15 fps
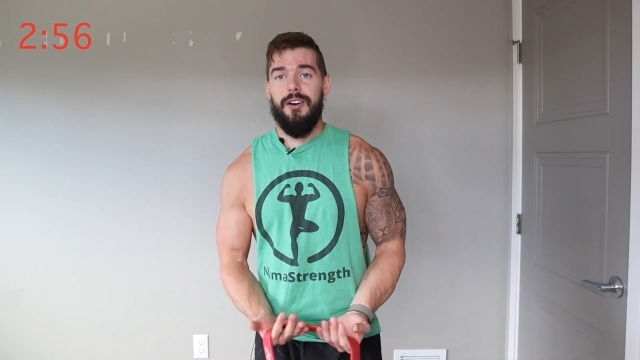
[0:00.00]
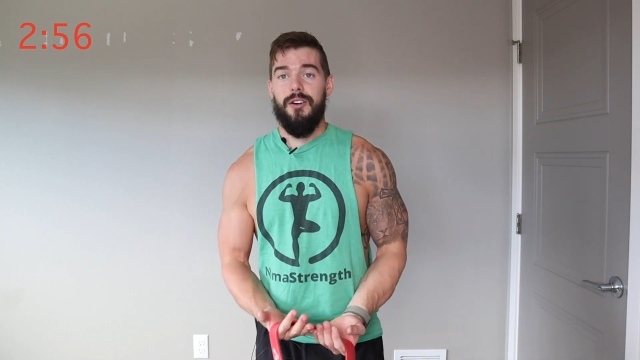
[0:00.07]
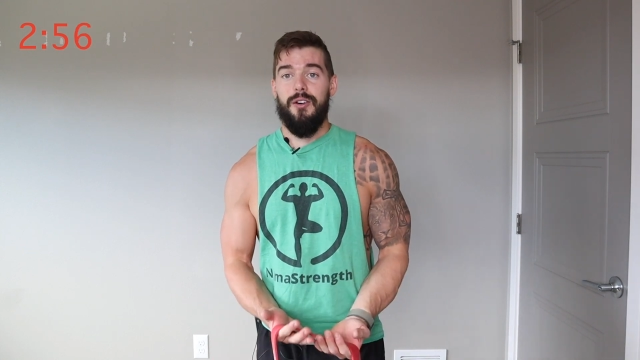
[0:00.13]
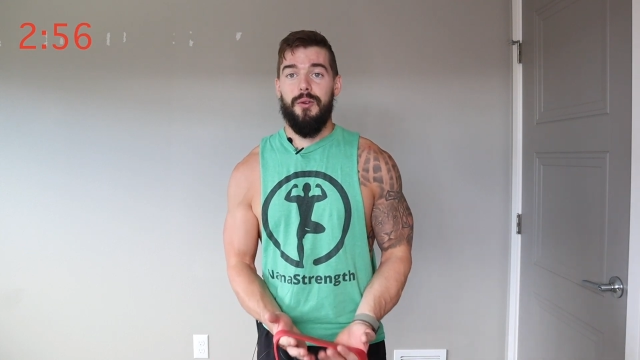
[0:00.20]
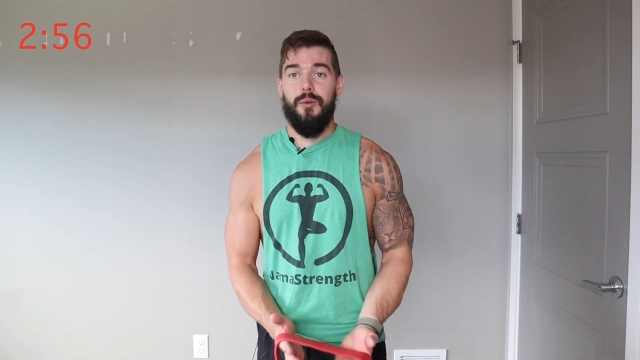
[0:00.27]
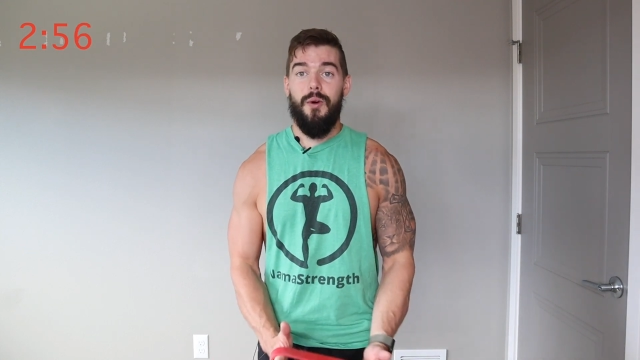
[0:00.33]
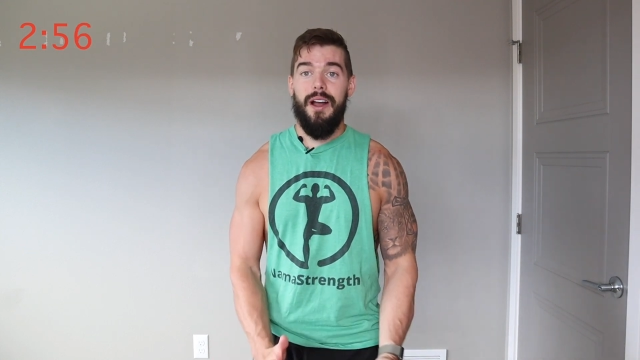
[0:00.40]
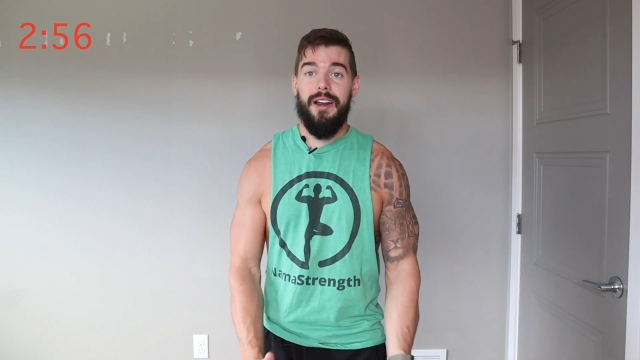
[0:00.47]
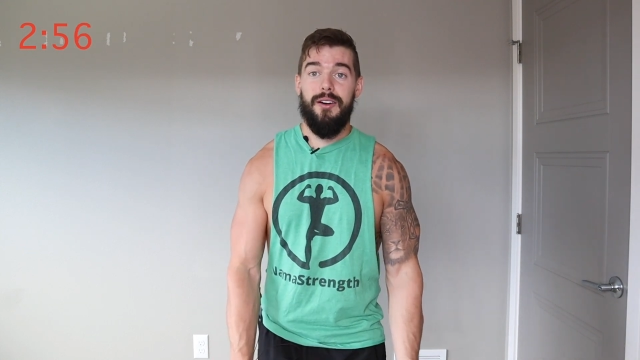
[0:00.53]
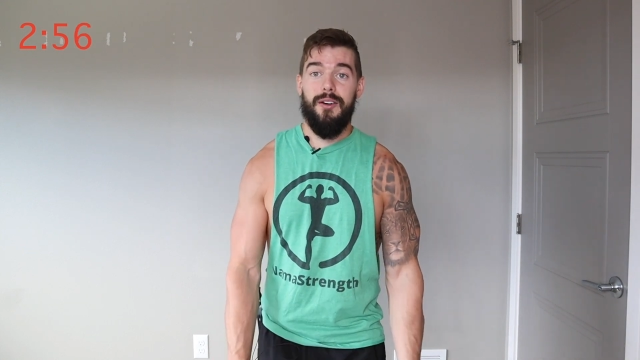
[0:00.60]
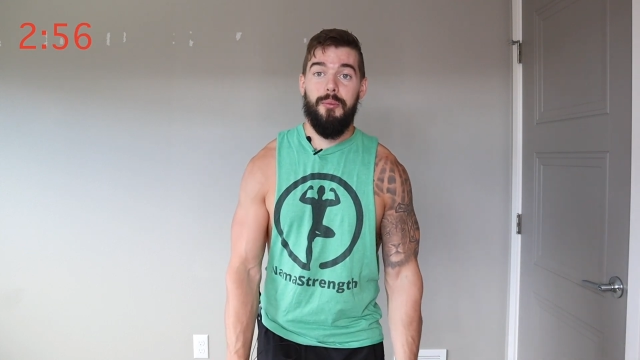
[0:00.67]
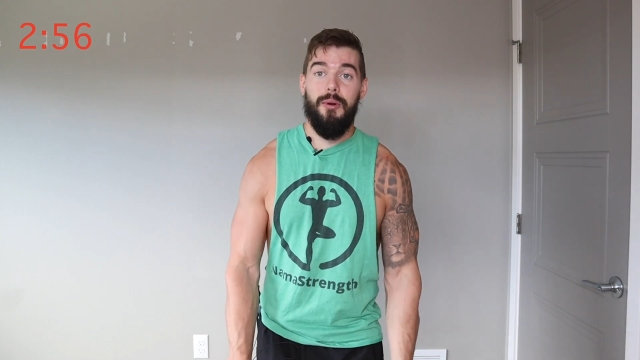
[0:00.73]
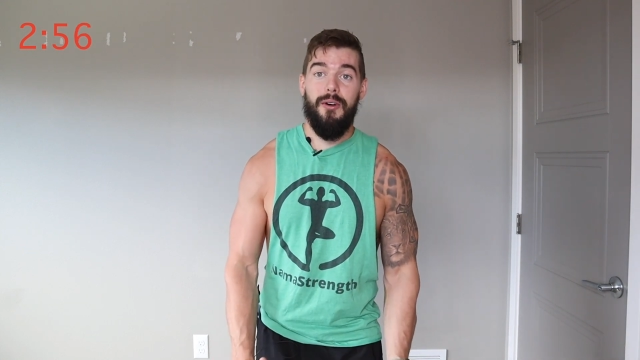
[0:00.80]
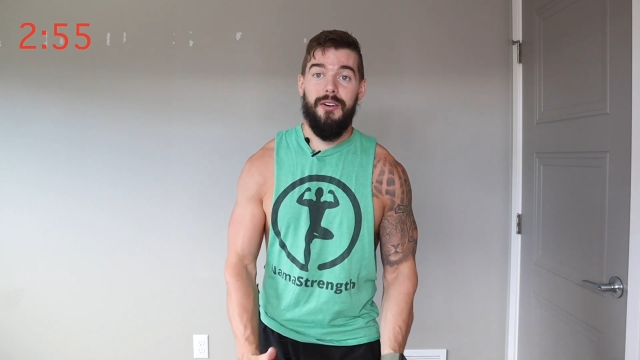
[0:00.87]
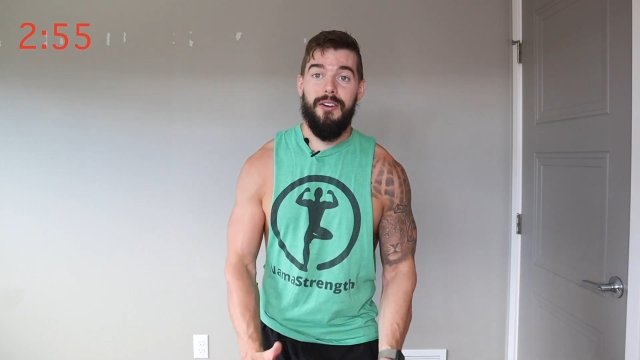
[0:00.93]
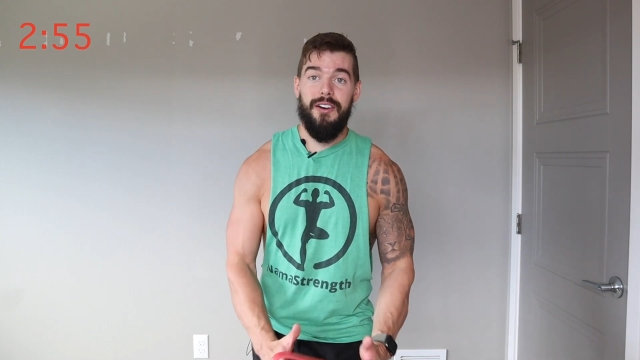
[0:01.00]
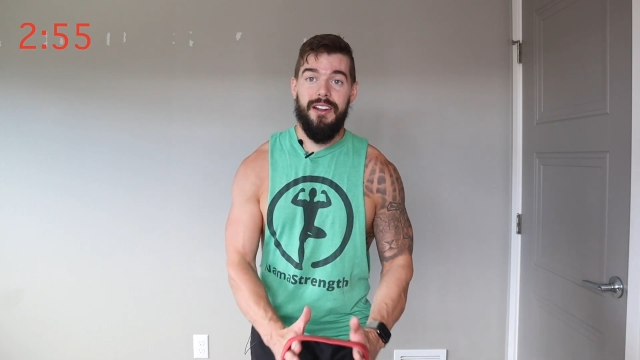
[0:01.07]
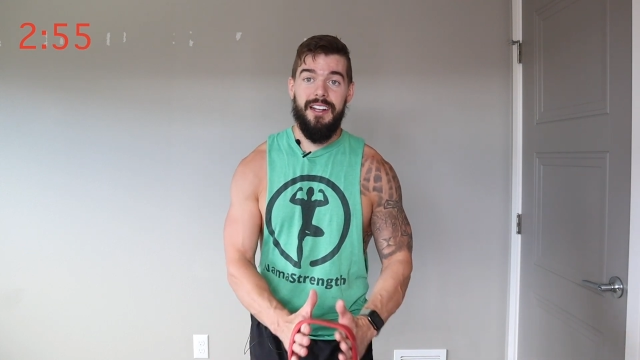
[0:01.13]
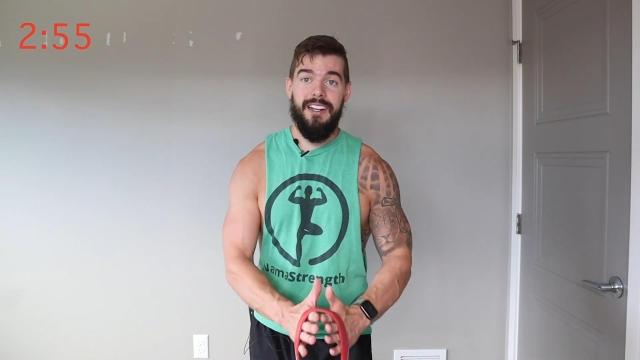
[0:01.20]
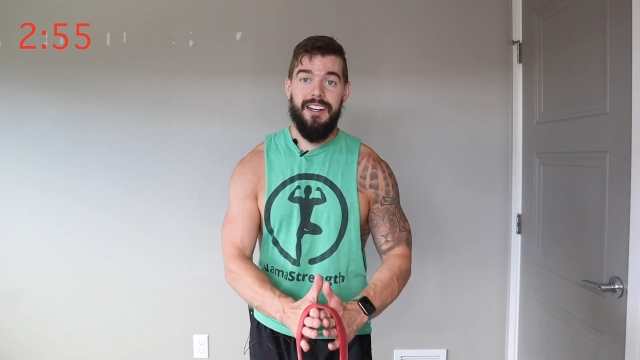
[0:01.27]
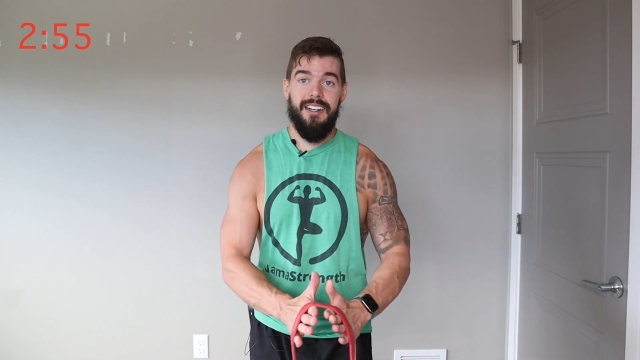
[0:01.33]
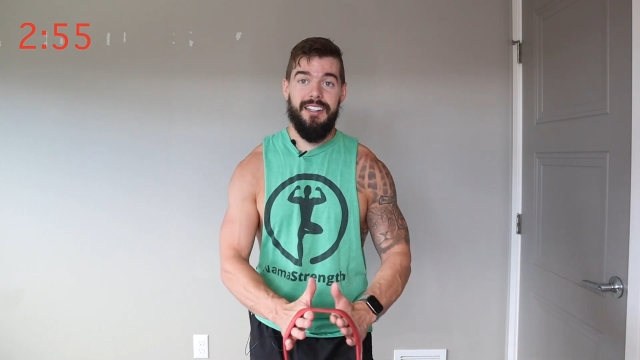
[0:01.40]
or wider apart.
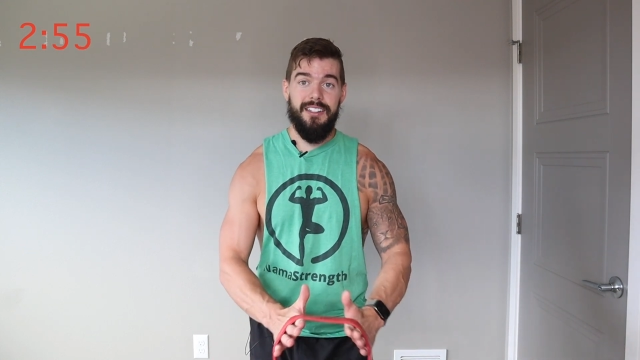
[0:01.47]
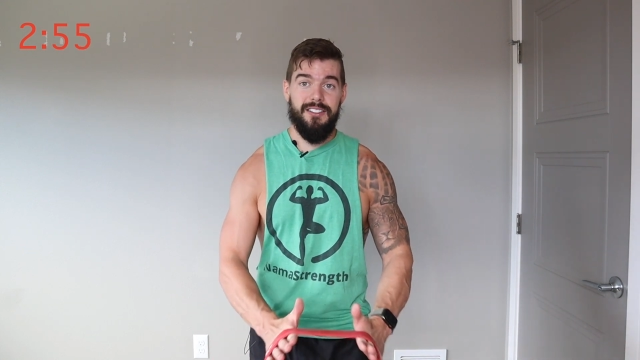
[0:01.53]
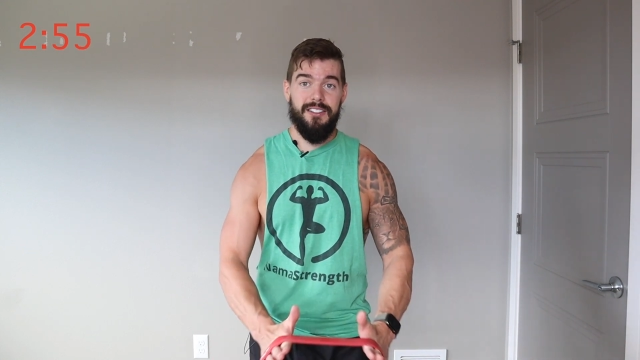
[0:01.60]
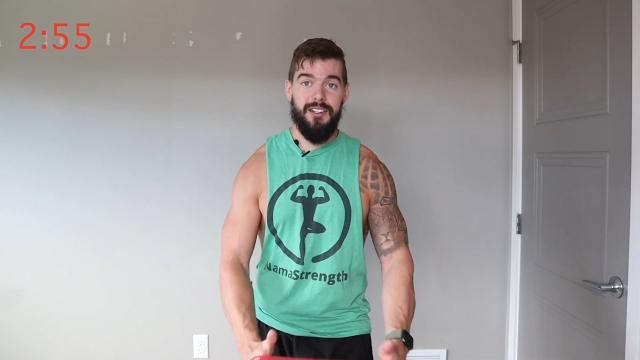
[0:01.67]
That's